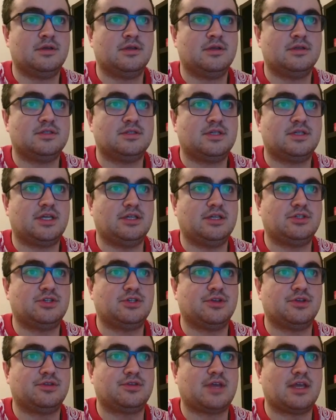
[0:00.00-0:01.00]
Teacher,
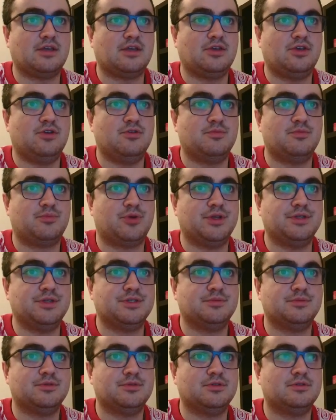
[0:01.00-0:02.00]
thank you, printable.